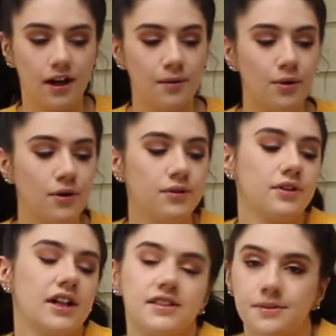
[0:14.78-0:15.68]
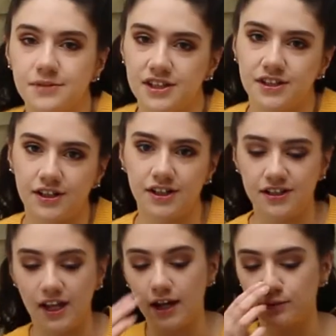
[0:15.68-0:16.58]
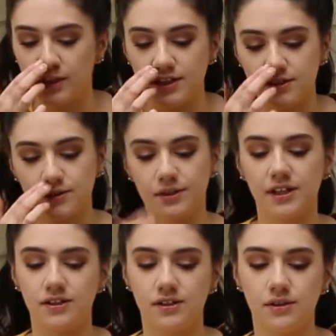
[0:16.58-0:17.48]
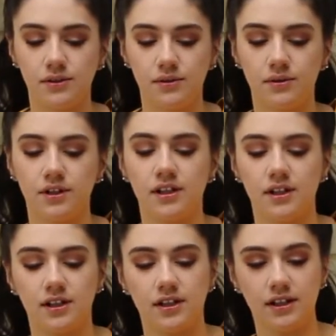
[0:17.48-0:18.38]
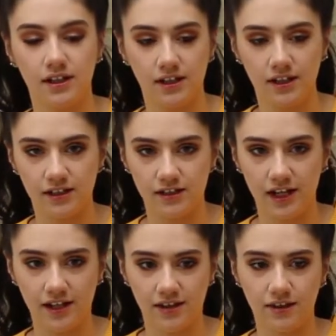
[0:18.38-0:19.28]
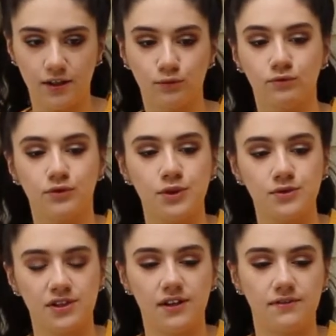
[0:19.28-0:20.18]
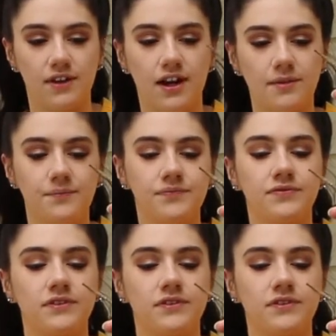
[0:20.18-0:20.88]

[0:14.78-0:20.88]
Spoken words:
a bowl and some scissors, and we're just going to take the roots of them,